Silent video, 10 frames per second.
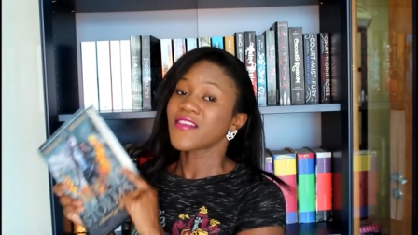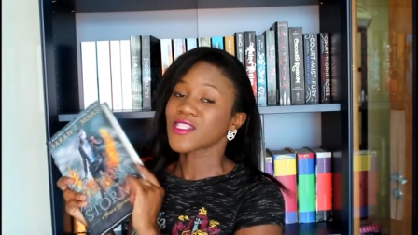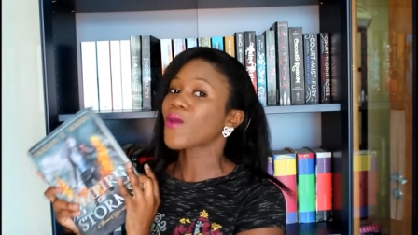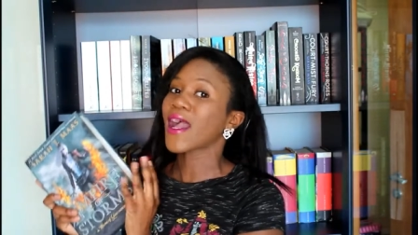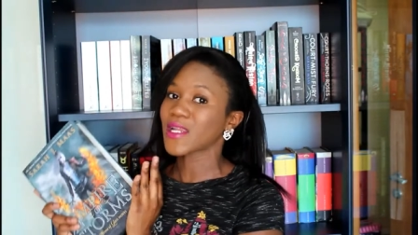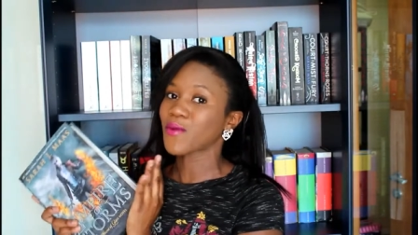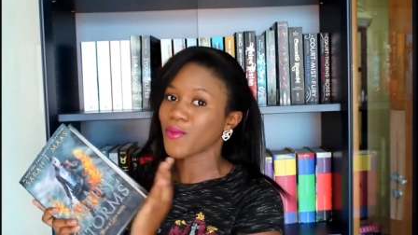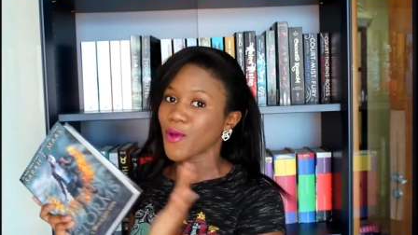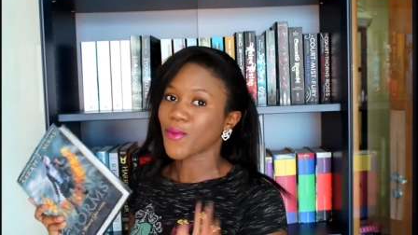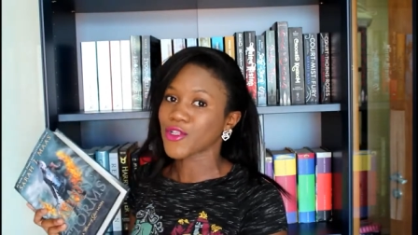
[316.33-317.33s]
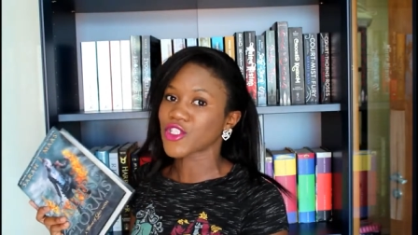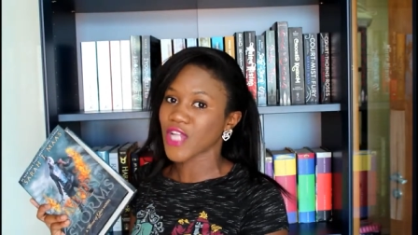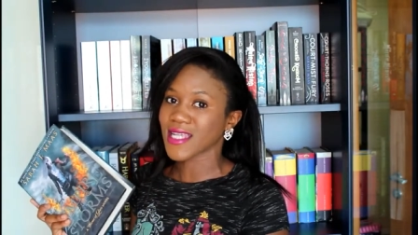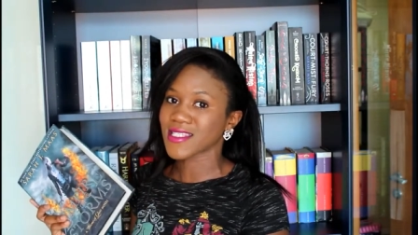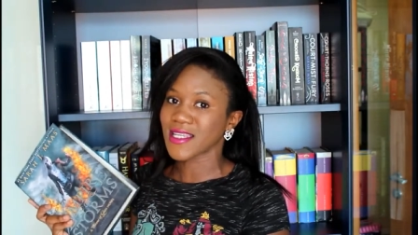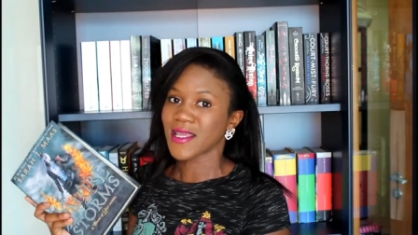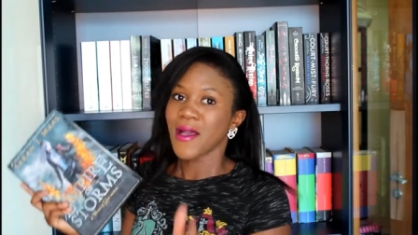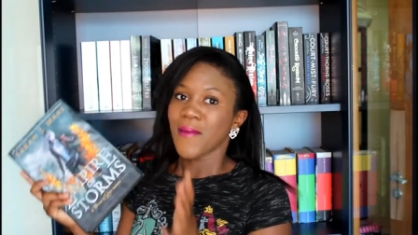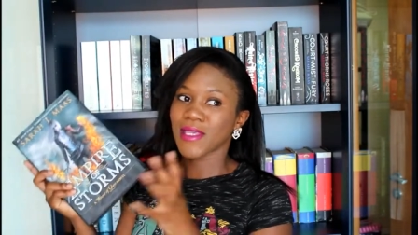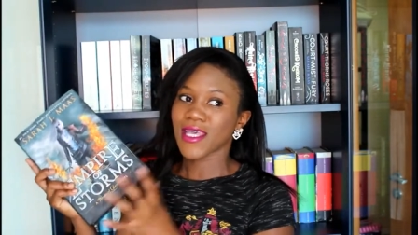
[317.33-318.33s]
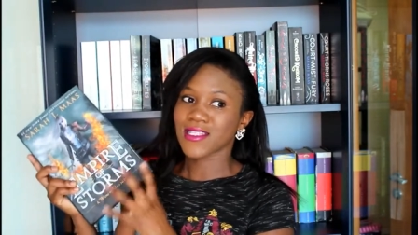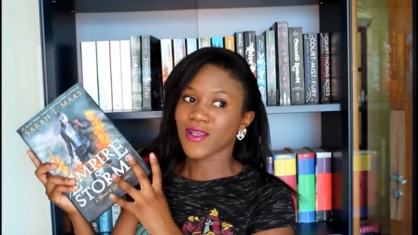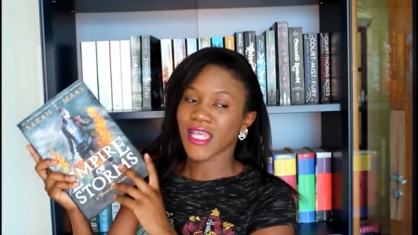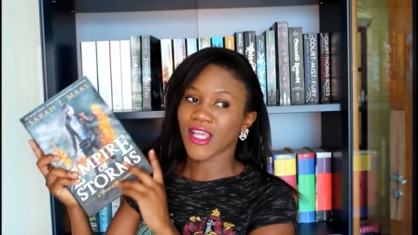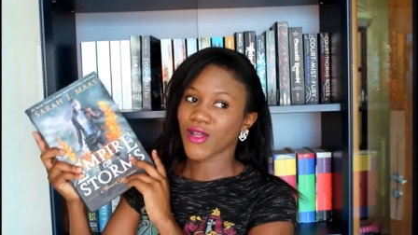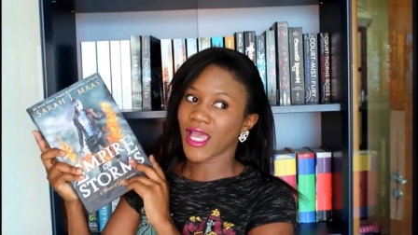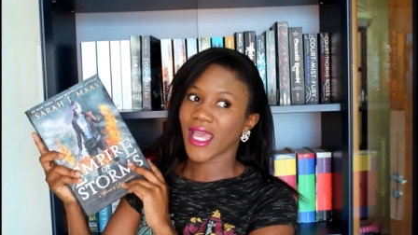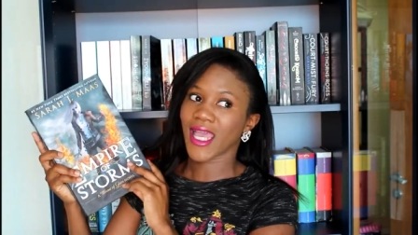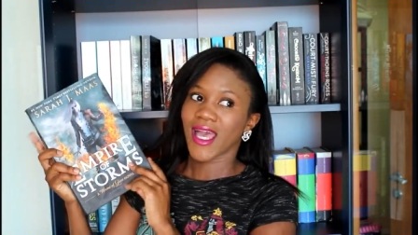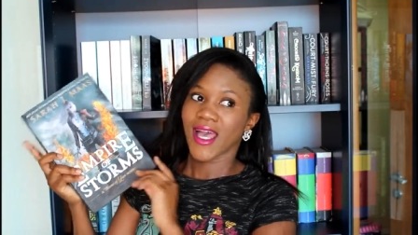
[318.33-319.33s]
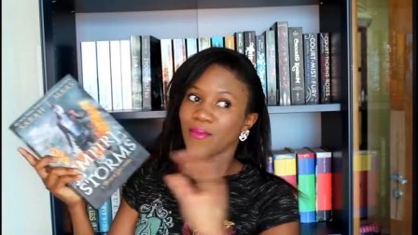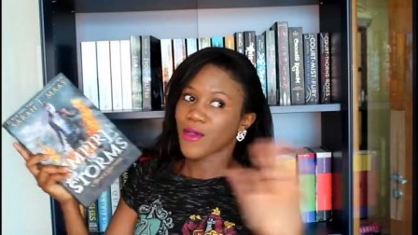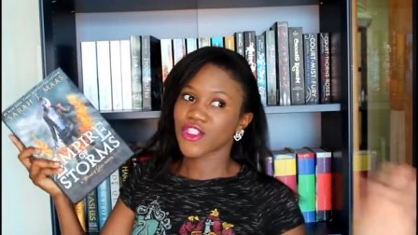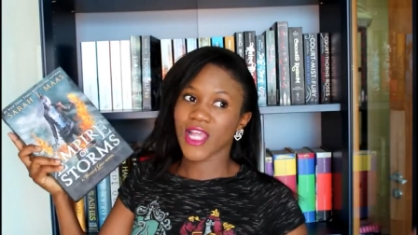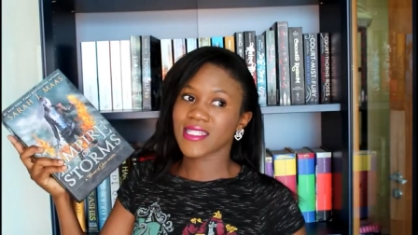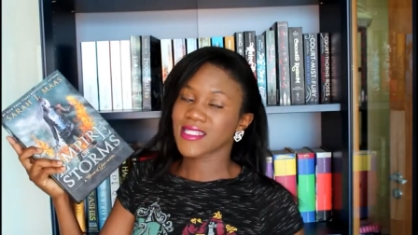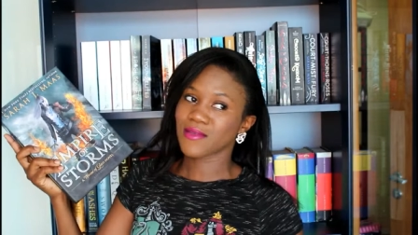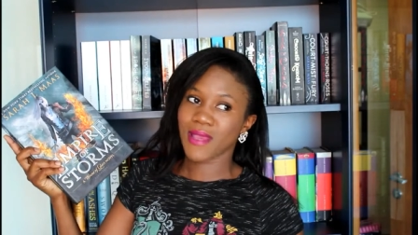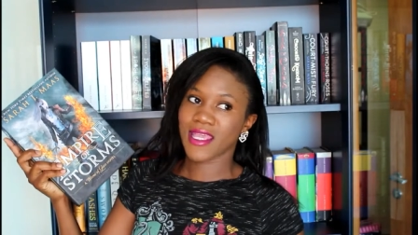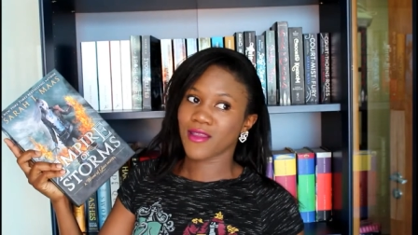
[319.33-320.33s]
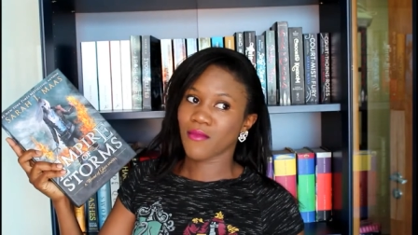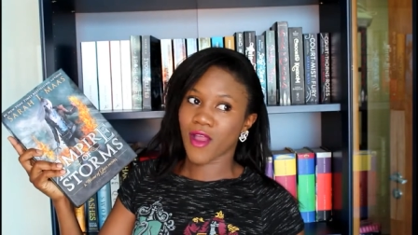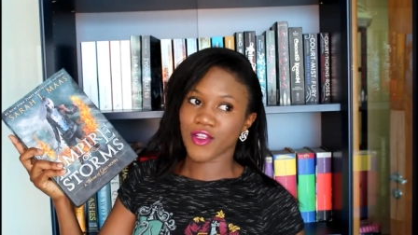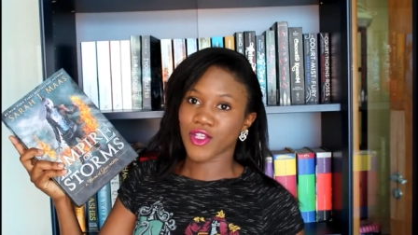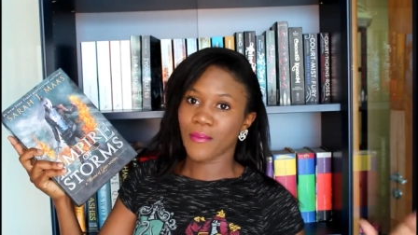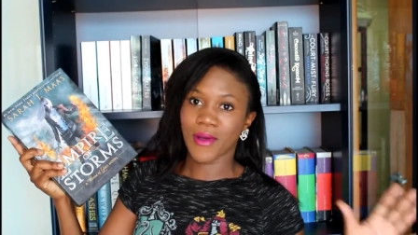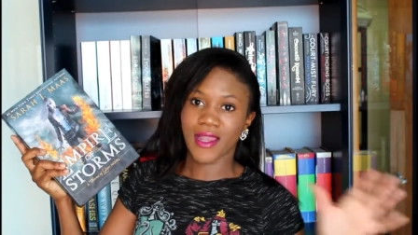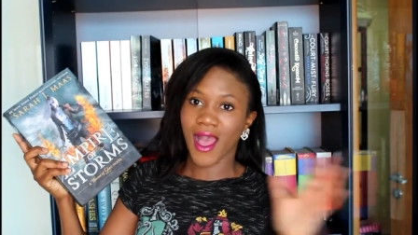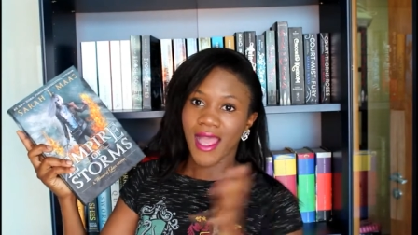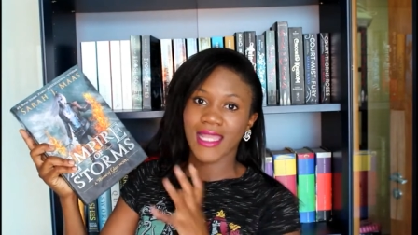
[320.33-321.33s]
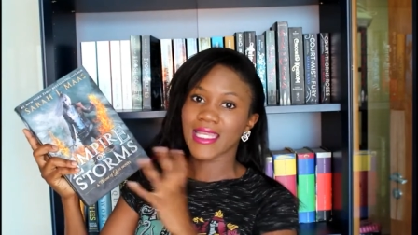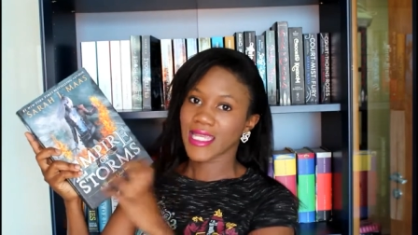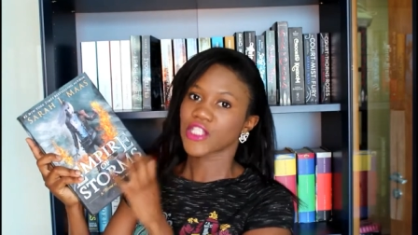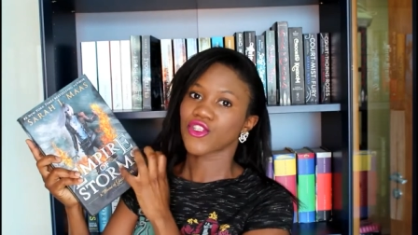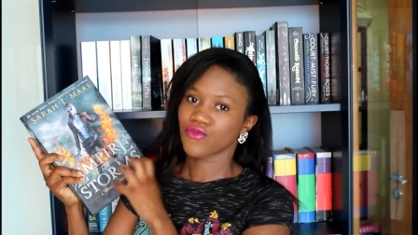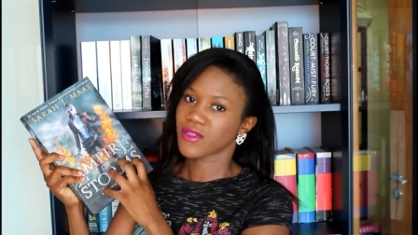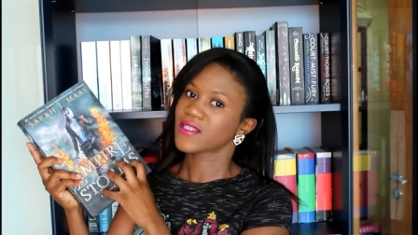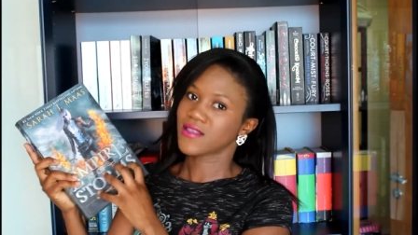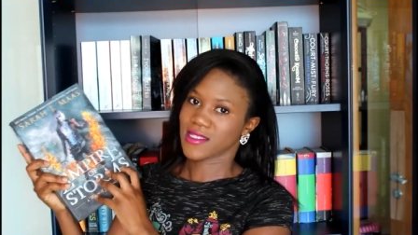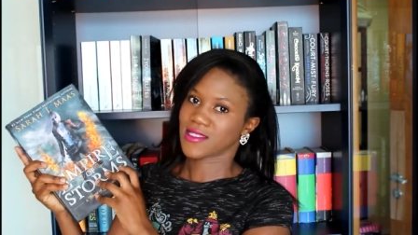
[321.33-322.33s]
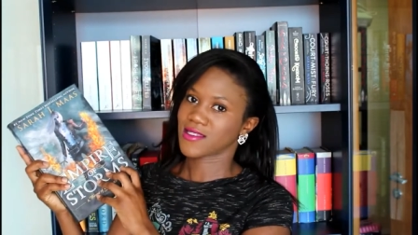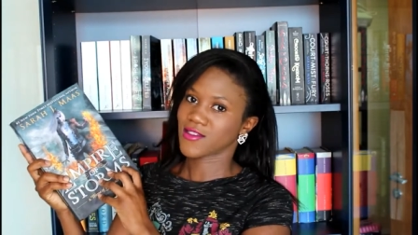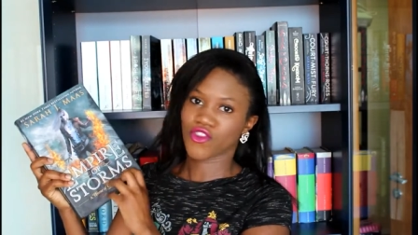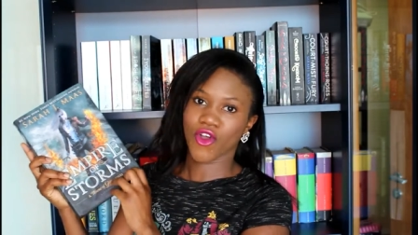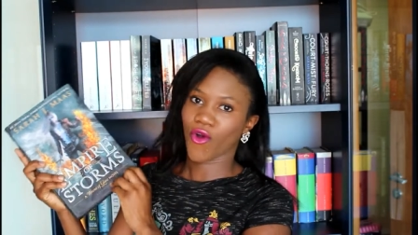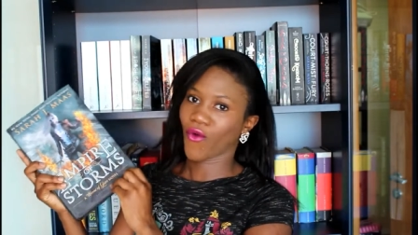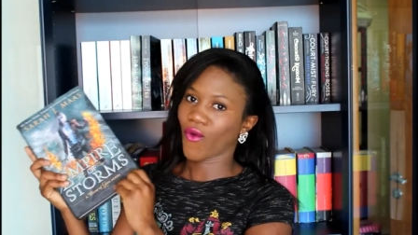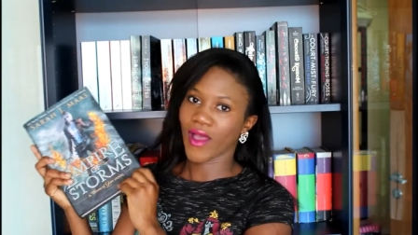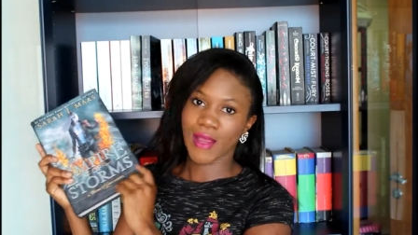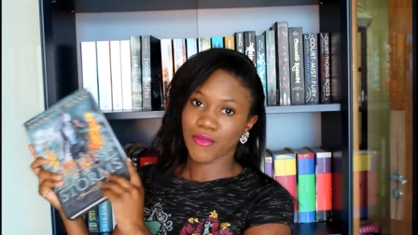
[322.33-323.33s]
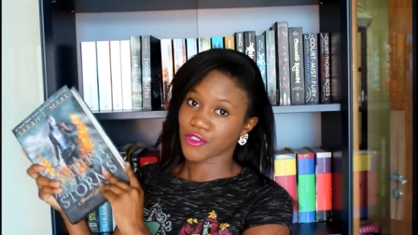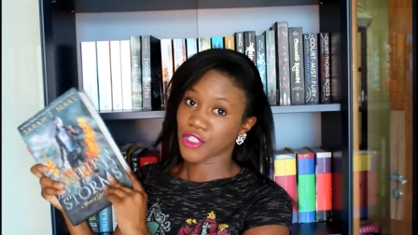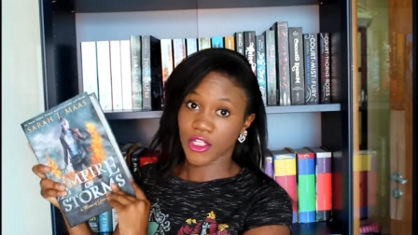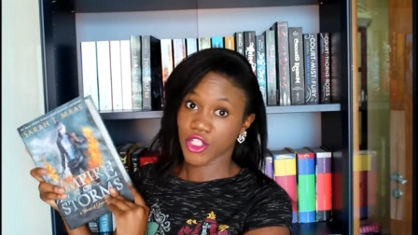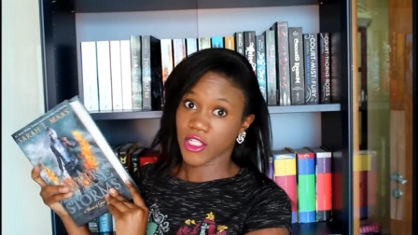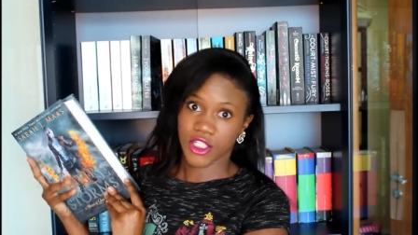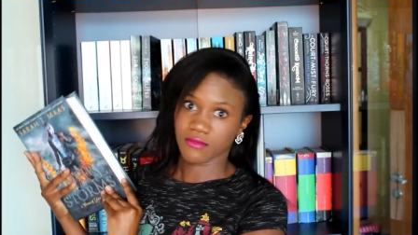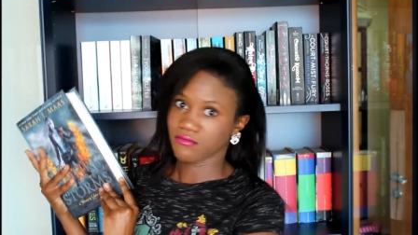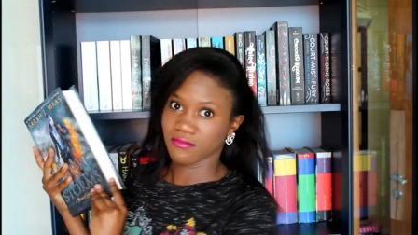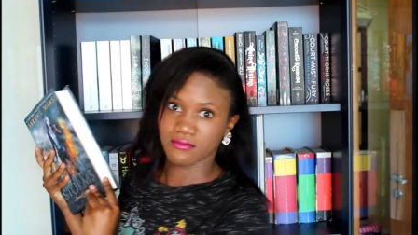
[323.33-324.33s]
This is why I didn't want to put Percy Jackson because I was like, okay, Percy Jackson didn't make it in March, but I need to read these, so April's not changing.